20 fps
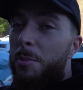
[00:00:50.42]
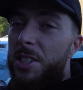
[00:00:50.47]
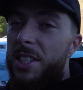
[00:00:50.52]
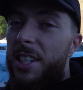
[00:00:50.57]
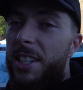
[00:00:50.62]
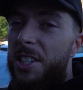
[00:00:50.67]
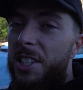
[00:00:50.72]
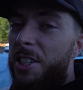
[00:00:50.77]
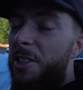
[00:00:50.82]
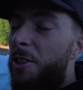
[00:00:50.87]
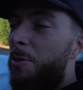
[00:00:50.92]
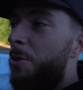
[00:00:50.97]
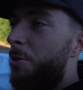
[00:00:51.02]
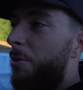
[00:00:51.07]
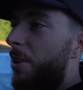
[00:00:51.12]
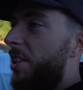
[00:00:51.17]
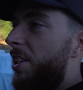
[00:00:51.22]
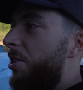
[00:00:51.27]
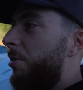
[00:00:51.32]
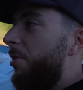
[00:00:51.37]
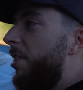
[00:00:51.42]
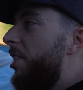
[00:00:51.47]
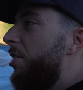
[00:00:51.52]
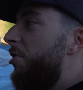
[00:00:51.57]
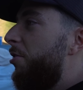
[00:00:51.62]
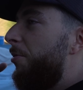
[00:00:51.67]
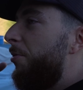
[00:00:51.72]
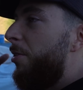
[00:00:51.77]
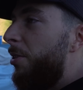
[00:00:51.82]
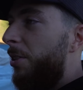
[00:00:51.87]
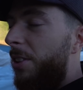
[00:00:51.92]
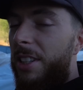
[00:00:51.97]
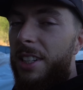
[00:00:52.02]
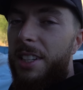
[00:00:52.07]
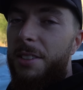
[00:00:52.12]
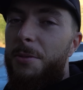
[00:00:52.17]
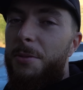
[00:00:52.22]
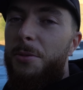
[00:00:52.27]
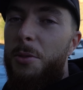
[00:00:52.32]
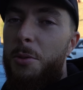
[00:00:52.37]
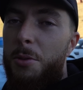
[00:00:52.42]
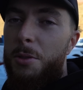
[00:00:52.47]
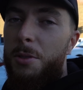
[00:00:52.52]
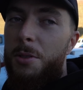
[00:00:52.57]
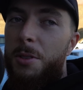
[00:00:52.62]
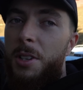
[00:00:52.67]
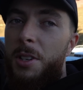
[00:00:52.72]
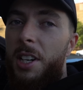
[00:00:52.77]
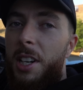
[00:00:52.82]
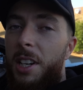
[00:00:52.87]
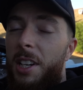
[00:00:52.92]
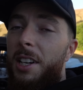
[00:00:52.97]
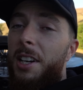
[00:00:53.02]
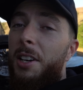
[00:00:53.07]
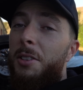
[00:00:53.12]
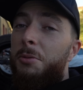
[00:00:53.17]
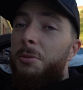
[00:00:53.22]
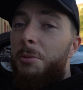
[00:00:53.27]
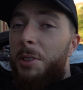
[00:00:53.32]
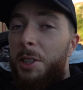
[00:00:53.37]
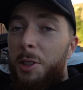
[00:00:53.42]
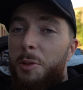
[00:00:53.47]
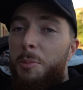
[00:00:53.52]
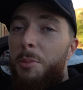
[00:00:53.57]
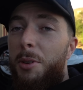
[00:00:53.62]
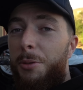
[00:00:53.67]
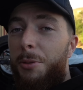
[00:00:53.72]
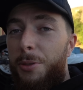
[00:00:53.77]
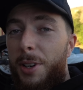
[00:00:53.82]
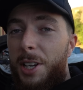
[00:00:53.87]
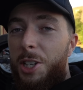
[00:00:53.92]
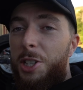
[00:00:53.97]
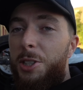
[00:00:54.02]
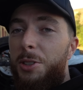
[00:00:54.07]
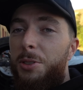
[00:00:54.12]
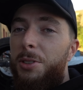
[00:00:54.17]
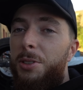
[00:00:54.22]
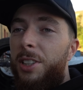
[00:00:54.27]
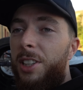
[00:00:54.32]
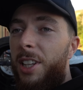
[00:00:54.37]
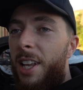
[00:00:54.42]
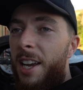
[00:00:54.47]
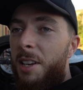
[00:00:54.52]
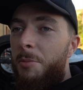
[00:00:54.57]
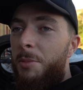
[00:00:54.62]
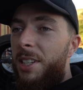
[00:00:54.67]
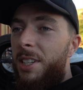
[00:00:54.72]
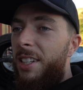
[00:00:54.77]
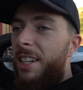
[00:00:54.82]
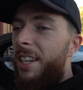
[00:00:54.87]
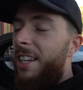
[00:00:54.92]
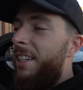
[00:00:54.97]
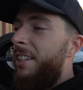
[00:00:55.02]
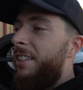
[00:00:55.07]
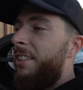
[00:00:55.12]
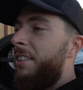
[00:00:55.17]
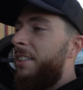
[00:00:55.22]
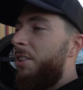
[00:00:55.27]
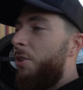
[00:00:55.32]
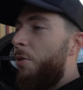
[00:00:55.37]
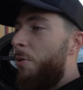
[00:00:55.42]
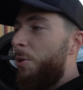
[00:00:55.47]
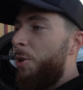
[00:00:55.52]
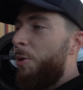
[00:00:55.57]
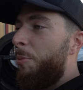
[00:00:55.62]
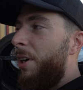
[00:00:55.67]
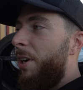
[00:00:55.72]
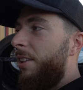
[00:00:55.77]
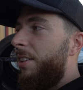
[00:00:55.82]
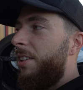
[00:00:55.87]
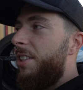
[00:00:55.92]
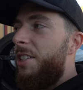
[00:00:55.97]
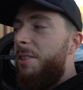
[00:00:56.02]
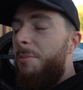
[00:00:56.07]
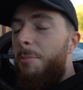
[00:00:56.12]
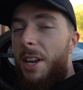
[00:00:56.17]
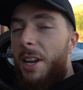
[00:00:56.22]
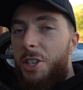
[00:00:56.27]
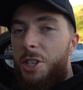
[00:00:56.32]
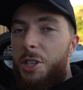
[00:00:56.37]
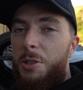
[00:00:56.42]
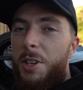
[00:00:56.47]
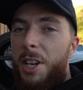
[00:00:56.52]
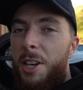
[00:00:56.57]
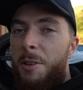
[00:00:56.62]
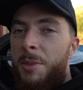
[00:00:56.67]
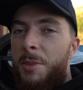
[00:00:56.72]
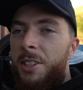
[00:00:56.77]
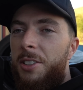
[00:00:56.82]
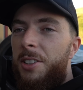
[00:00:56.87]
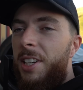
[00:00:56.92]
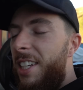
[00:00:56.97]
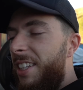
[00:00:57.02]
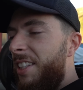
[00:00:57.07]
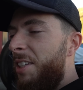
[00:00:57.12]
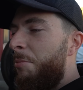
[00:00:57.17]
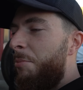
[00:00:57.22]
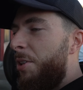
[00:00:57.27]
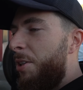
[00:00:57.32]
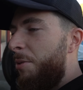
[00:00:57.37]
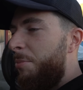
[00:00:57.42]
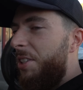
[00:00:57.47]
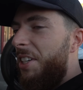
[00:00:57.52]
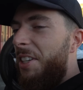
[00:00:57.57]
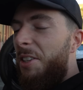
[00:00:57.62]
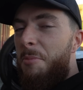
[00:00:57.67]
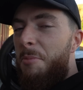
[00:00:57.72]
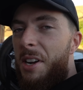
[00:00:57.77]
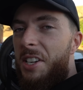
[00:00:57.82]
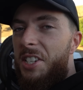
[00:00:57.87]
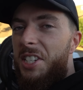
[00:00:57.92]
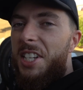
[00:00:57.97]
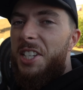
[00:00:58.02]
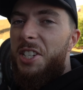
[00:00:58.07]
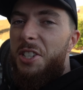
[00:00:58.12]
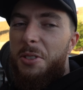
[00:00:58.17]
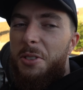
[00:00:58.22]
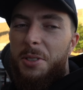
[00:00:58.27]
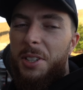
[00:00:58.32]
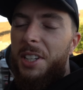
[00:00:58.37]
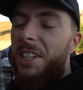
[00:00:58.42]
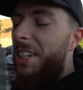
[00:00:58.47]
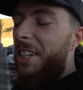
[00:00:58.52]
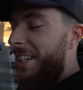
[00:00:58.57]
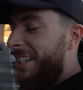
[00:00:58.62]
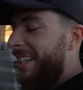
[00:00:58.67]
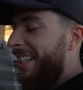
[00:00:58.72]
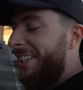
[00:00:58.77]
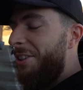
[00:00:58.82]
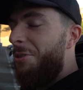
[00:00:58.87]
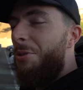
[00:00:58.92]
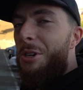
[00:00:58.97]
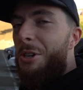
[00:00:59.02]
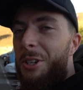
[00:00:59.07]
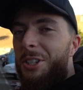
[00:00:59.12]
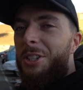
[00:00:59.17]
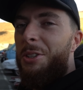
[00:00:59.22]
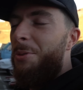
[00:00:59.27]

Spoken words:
is at Sonoma Raceway, so if you're looking for a real professional alignment and corner balance, make sure you come here, hit them up, tell them I sent you. They'll hook